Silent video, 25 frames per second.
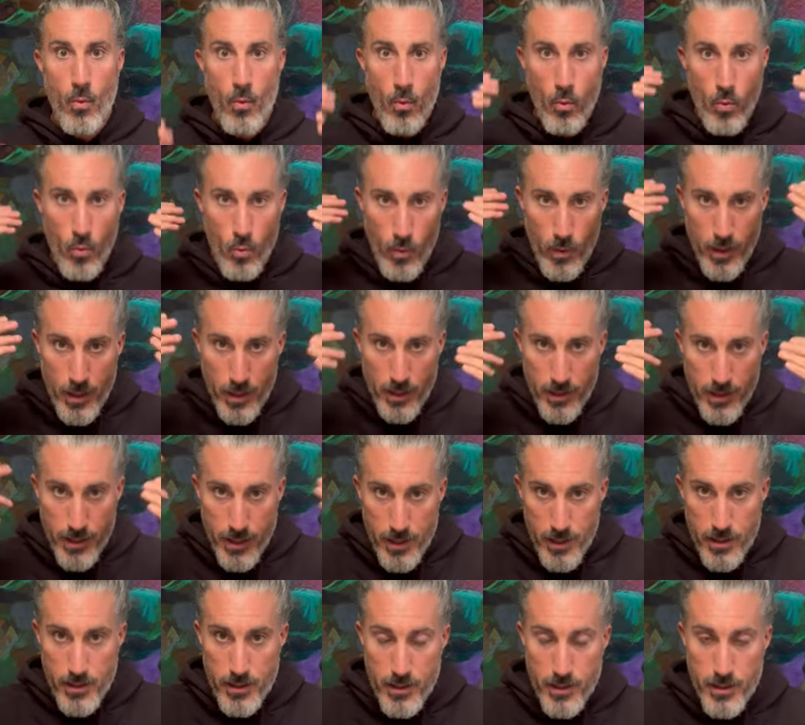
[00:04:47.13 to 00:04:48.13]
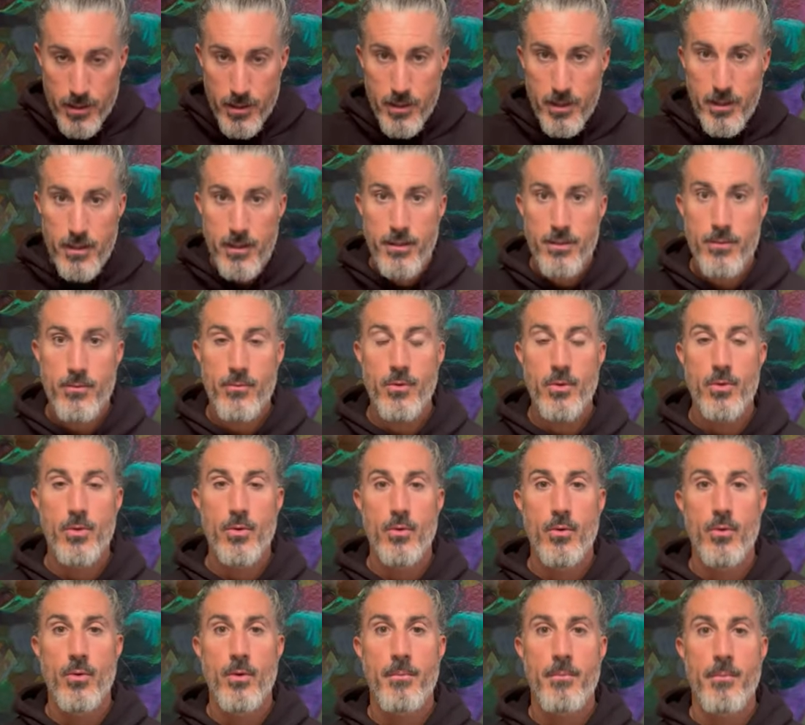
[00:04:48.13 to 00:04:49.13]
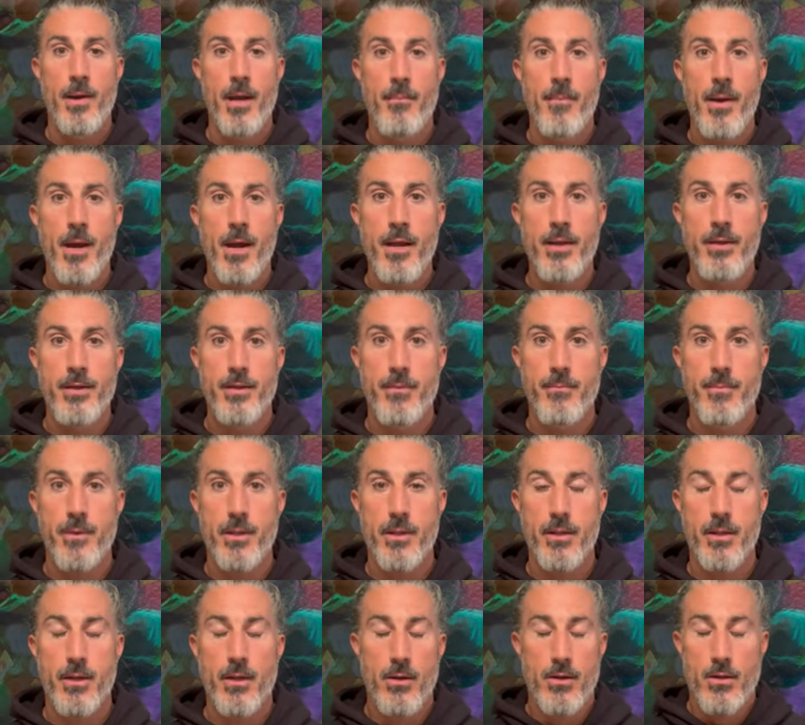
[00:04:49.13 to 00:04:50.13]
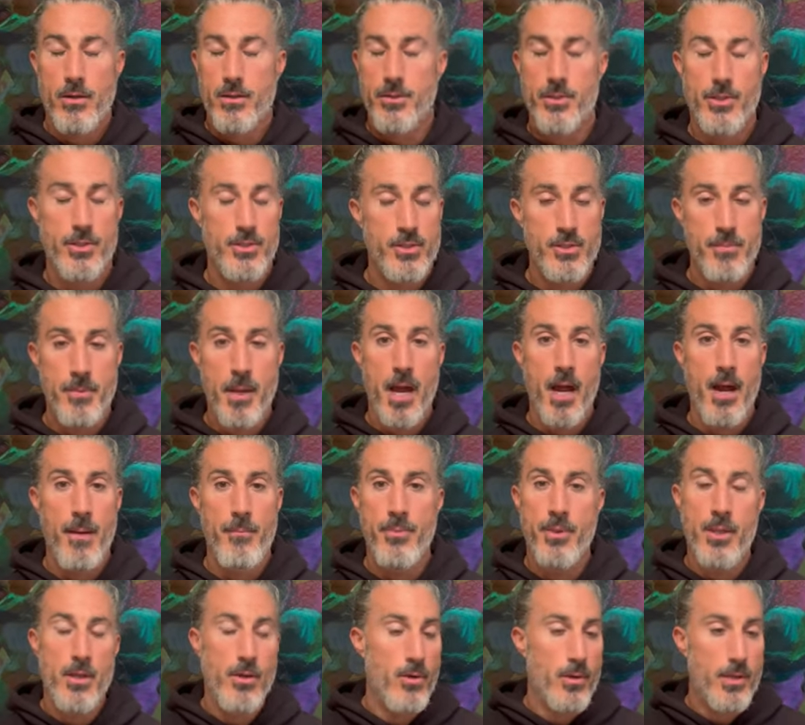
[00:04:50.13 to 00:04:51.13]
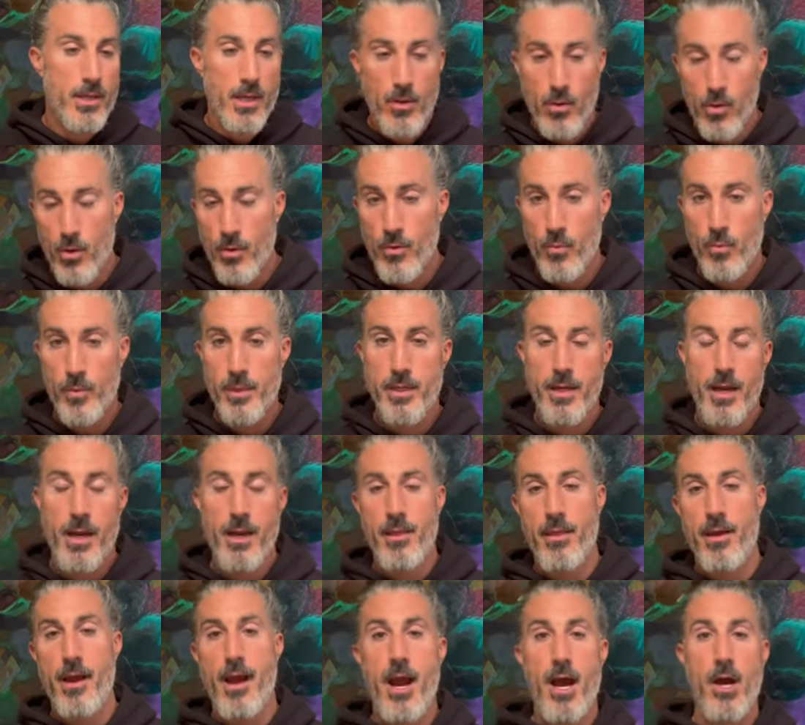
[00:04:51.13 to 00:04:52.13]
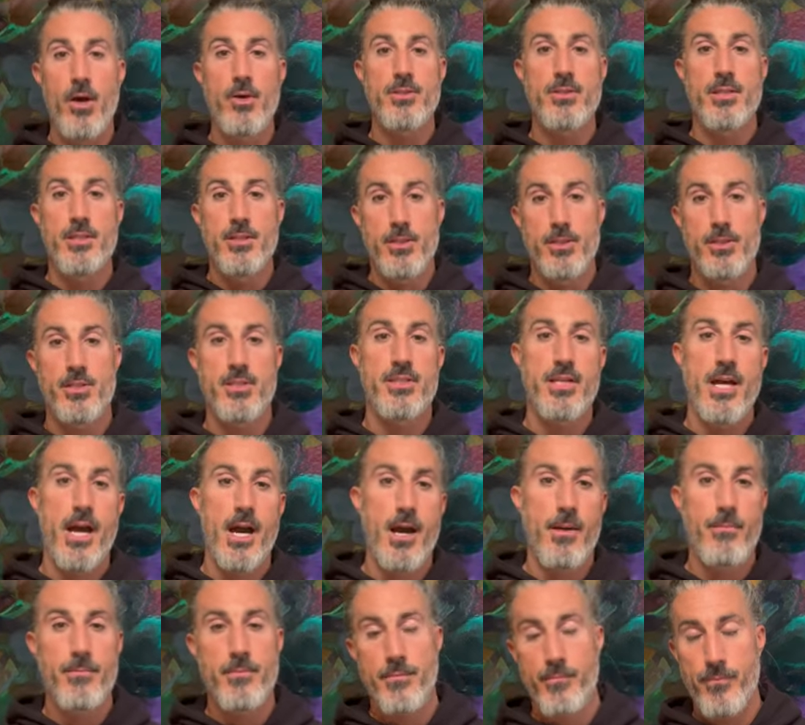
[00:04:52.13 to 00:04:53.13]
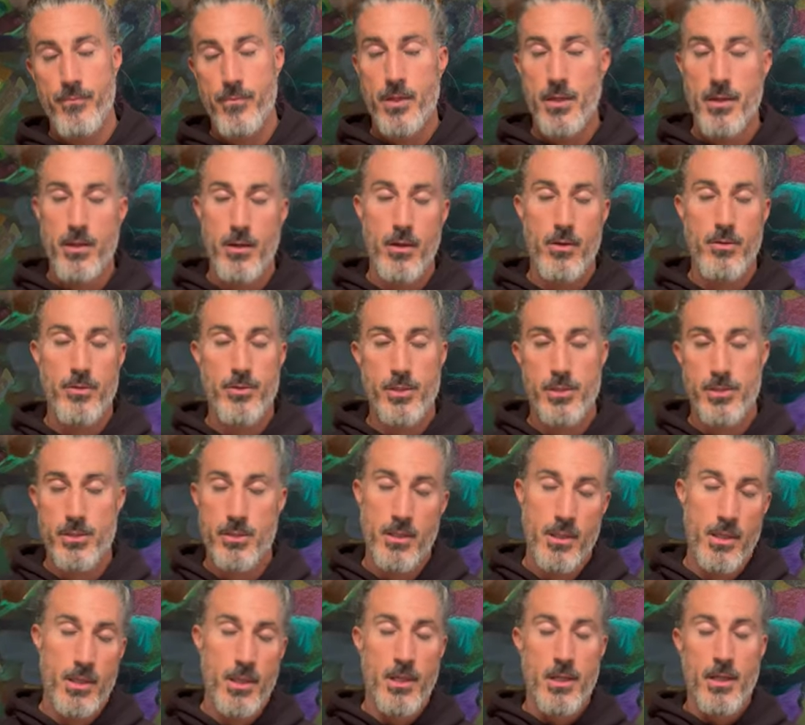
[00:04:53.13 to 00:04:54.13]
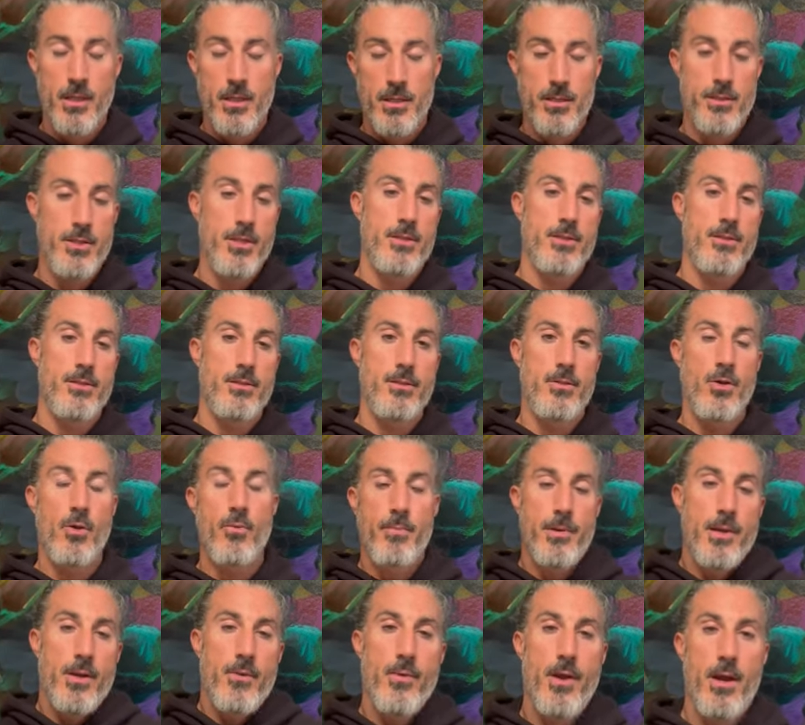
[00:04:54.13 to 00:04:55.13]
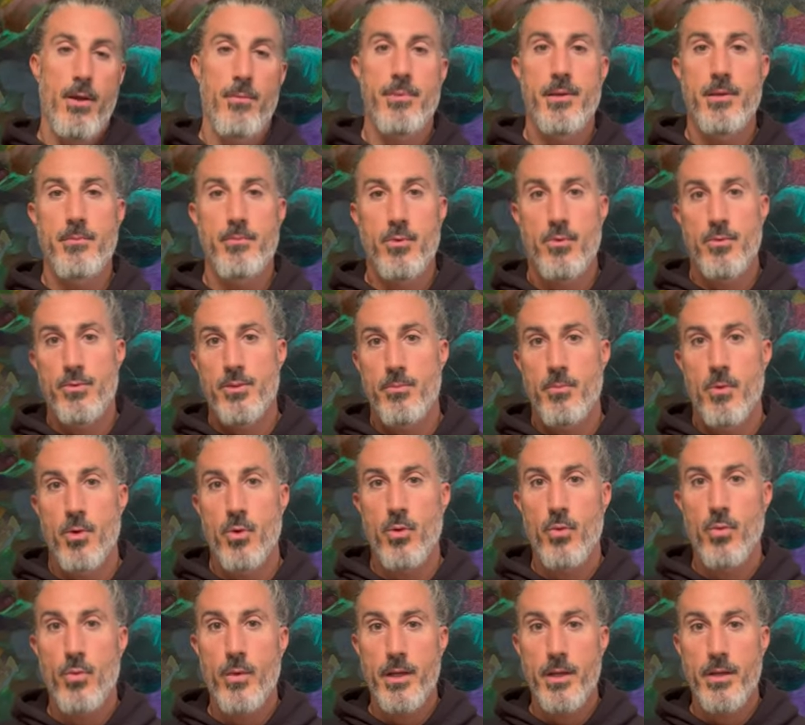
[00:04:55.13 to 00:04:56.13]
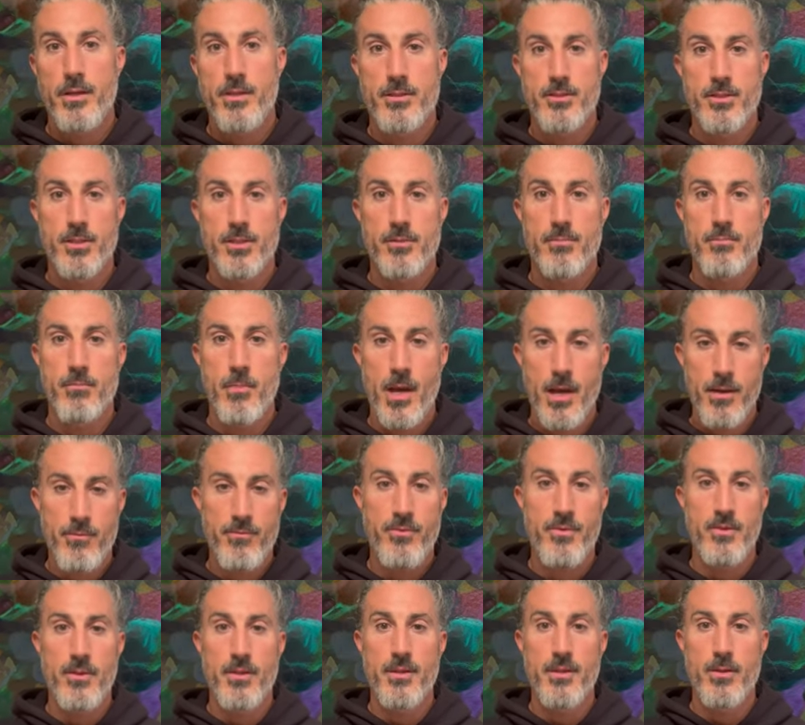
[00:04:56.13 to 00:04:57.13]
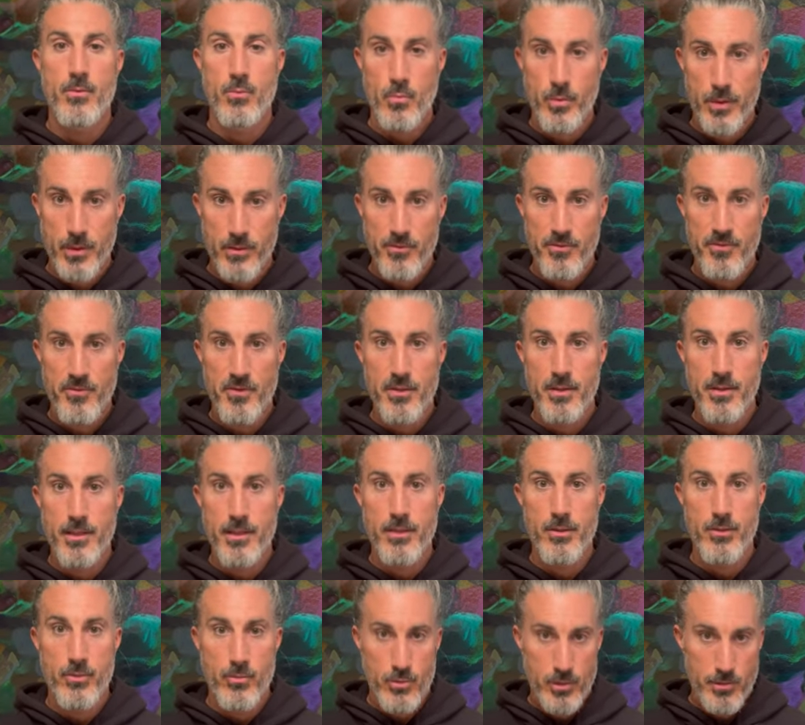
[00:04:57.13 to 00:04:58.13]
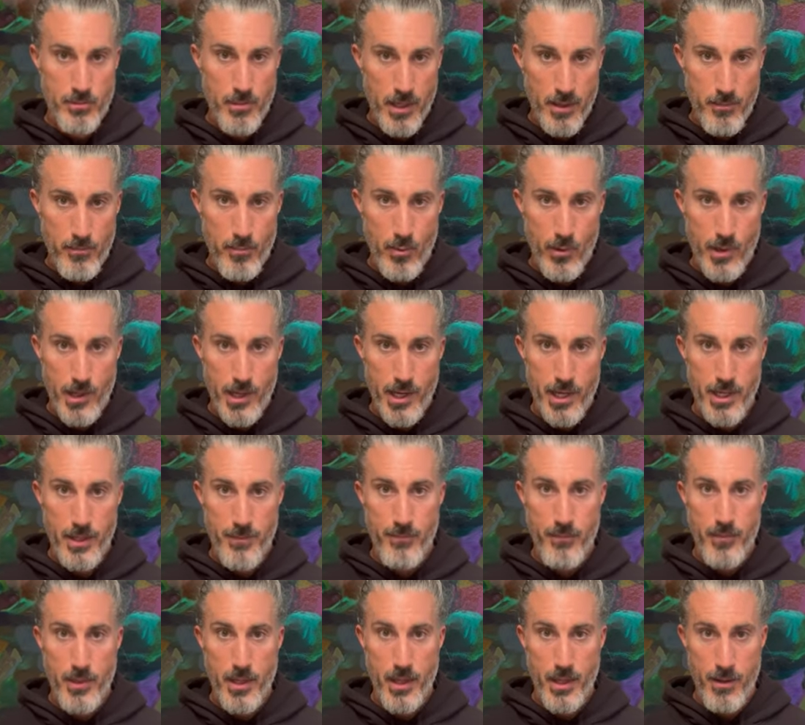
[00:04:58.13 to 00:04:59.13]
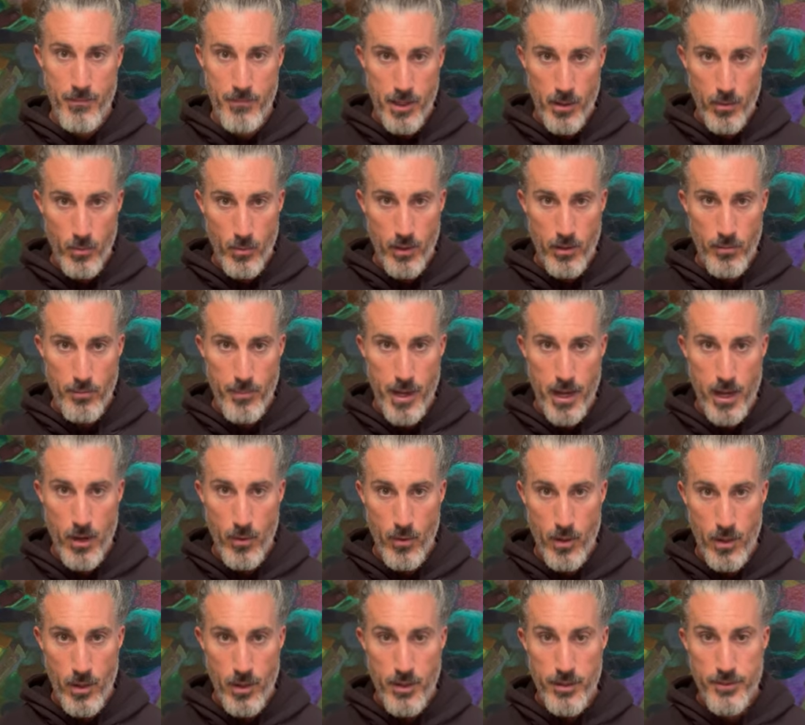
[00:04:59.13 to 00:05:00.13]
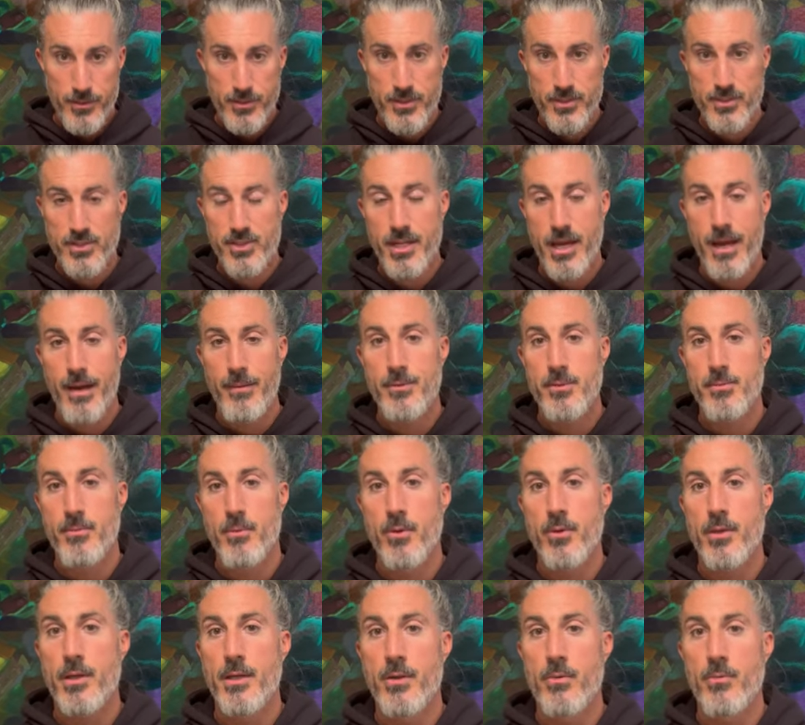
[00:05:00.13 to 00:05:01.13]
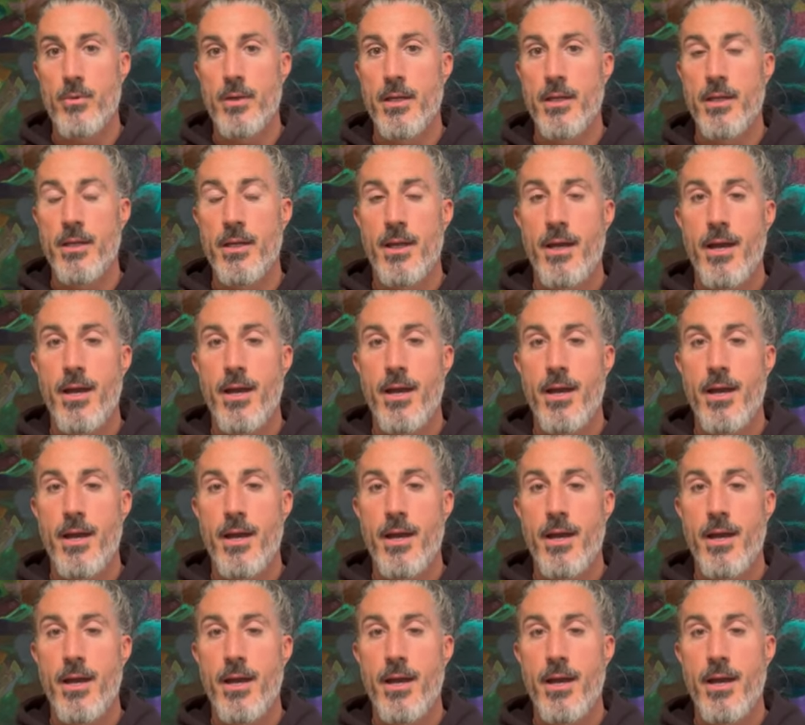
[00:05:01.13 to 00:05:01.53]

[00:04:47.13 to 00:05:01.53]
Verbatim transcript: will it through my mind and be like, oh, just stop, you know, get all the weed out of the house and just stop, you know, just just don't be around people who smoke weed and just mindfully, willfully use my brain and my willpower to stop smoking weed.